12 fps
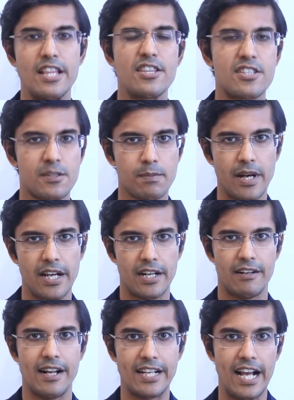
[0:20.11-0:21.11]

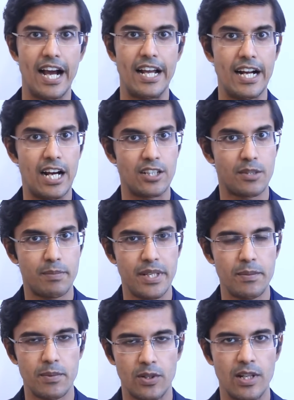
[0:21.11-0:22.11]
inspire, and guide other
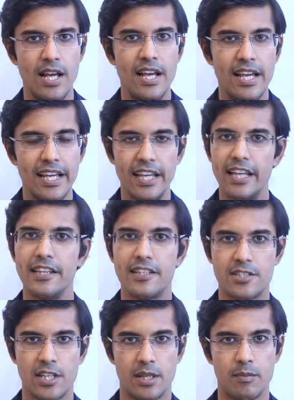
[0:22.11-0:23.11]
people in
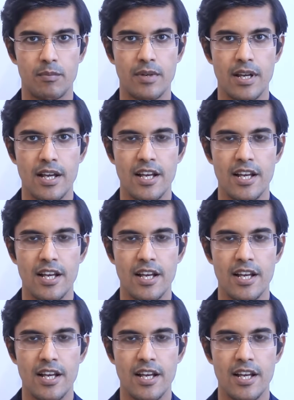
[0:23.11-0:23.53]
the team